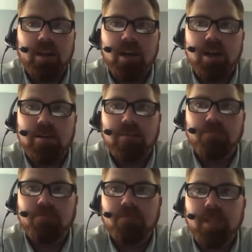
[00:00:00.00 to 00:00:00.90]

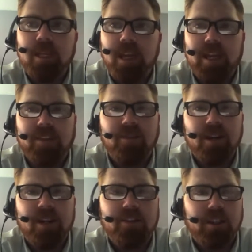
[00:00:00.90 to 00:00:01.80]
um, and it's
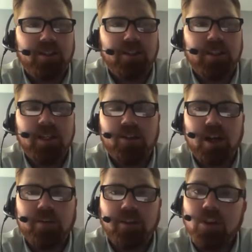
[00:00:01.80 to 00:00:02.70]
very interesting because he, he
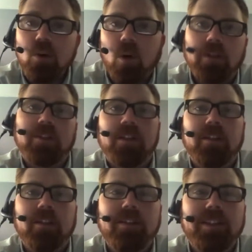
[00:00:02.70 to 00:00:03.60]
tries to nuance
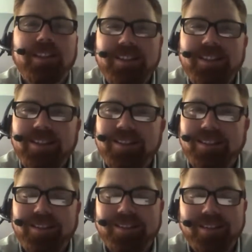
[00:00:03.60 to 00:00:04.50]
things he's like this
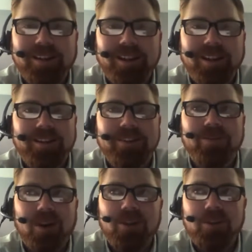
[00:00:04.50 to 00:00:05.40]
isn't it's not like the
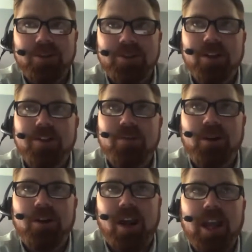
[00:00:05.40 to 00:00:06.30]
father and the son and the
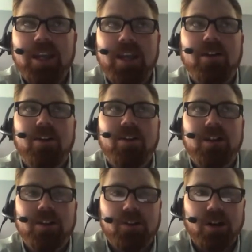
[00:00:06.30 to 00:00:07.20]
spirit are hanging out
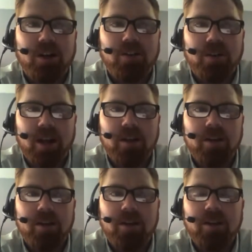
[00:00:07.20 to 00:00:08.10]
underneath a tree right
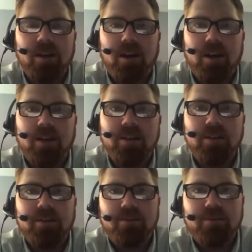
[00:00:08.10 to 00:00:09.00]
uh,
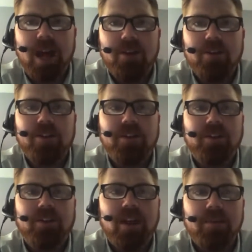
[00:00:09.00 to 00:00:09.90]
rather this
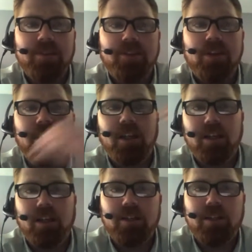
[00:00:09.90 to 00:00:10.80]
is demonstrating
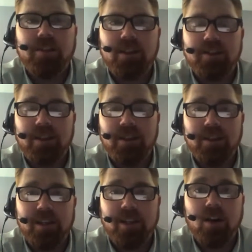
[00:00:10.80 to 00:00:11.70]
and he says I
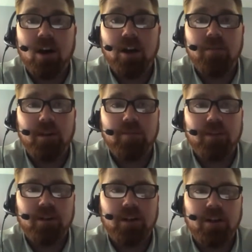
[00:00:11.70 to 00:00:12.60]
think the economy of the
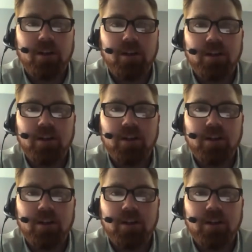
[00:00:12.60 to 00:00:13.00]
Trinity